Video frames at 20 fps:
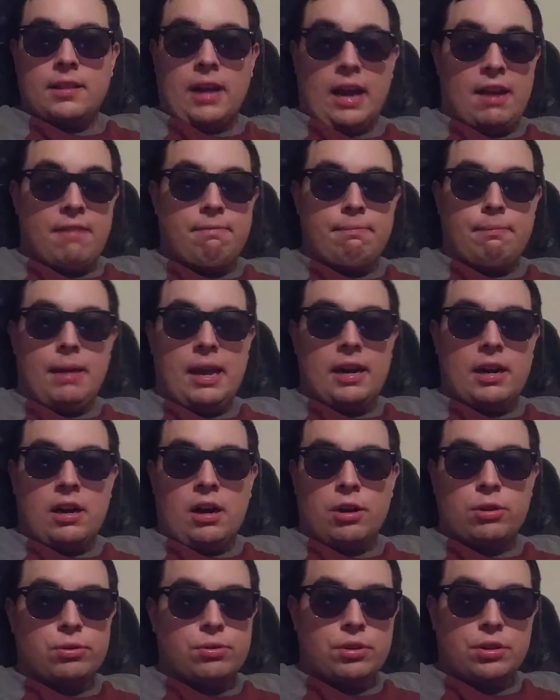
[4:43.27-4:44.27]
I've met a
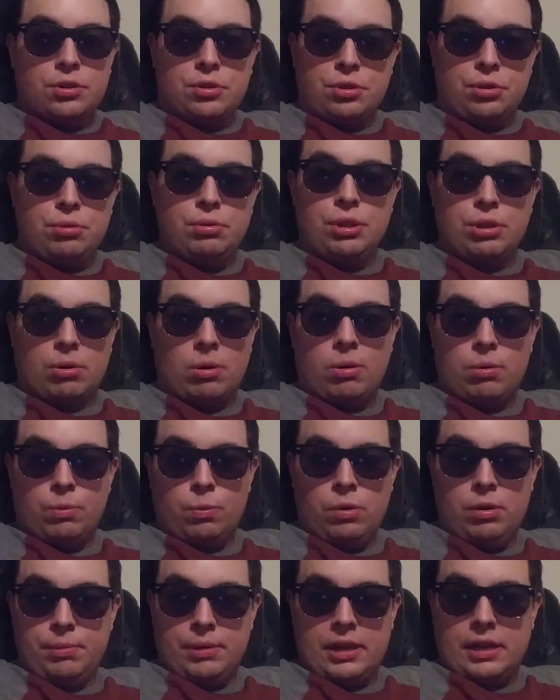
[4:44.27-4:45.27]
102-year-old
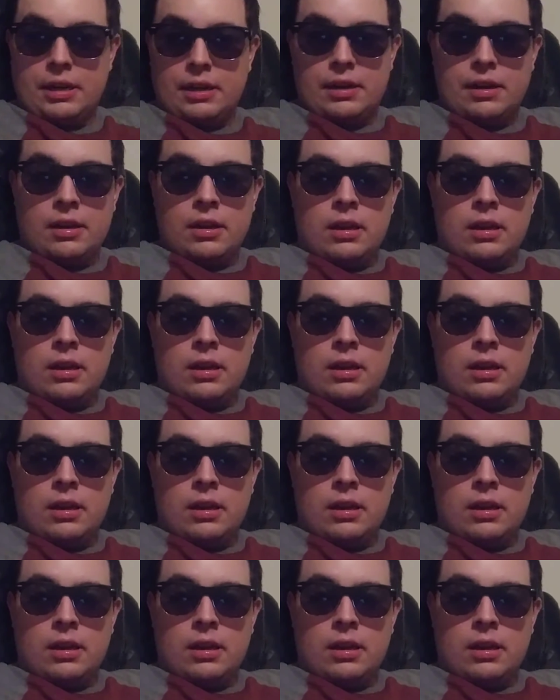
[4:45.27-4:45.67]
woman